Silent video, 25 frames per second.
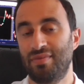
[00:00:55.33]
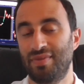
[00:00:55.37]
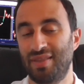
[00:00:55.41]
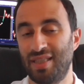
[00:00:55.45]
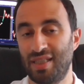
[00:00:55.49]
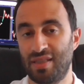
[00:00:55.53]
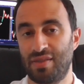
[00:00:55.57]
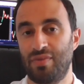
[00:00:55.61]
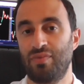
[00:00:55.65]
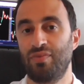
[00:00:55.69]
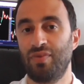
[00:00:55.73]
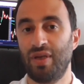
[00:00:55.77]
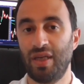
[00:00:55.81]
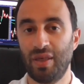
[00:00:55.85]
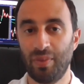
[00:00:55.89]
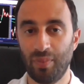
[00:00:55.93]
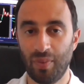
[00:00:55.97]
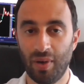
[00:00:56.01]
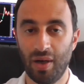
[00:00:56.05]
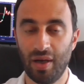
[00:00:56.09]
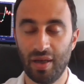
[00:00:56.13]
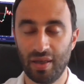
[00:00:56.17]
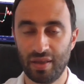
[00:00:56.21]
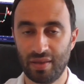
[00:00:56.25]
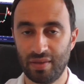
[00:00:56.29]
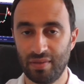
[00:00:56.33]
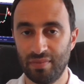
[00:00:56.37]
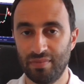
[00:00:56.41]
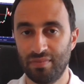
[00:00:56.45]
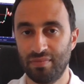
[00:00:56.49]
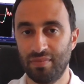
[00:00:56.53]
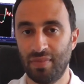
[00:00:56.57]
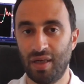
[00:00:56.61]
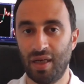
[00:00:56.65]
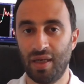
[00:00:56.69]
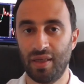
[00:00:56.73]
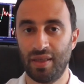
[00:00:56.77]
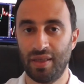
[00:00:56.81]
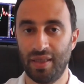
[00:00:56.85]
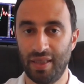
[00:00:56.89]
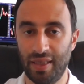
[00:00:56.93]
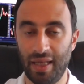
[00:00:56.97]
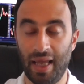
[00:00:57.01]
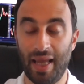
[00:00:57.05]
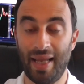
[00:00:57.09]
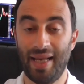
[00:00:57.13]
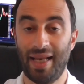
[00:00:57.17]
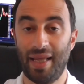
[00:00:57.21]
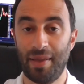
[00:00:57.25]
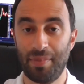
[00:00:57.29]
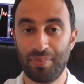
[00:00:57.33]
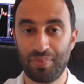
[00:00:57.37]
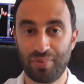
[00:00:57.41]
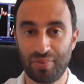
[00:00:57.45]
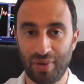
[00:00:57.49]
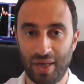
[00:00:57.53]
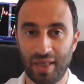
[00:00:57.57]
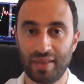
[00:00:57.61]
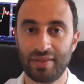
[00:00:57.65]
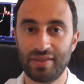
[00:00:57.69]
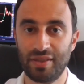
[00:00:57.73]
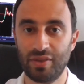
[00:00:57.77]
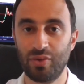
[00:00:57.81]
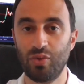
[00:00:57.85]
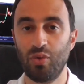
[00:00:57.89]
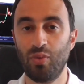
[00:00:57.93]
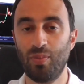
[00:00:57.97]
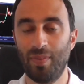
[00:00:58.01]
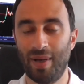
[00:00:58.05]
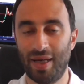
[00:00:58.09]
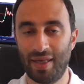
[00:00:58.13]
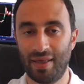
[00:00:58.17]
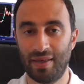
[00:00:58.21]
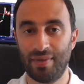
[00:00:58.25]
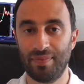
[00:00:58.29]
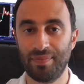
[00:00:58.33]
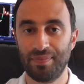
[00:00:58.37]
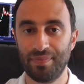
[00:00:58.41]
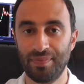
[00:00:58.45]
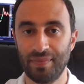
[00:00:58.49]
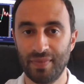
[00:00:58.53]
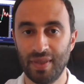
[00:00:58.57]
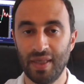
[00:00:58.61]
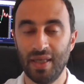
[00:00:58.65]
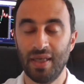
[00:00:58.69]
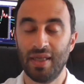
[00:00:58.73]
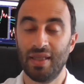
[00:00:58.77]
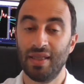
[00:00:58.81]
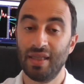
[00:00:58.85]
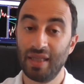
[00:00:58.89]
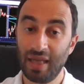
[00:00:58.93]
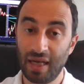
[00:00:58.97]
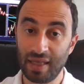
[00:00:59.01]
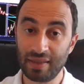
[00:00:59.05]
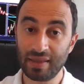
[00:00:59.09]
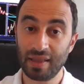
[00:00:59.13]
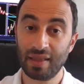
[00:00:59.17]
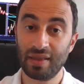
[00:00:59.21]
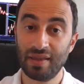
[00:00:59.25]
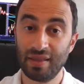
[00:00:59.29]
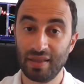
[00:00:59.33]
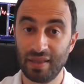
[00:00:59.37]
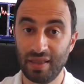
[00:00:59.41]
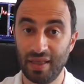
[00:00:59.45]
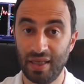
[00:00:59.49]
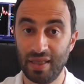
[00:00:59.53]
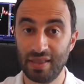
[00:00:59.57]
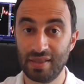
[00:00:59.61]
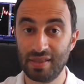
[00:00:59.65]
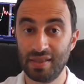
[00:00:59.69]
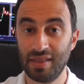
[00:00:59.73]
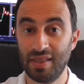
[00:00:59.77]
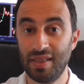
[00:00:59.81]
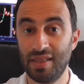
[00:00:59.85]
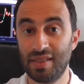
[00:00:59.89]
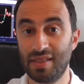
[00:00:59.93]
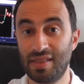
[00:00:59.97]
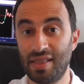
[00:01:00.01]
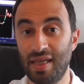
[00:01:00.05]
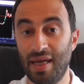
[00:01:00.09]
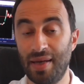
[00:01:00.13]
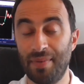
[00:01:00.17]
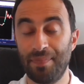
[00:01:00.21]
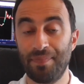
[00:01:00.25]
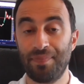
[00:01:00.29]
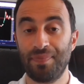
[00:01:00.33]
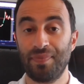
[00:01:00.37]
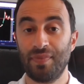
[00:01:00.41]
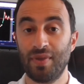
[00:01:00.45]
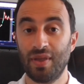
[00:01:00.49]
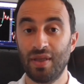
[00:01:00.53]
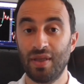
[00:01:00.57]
doesn't really work in a practical manner. The other thing is that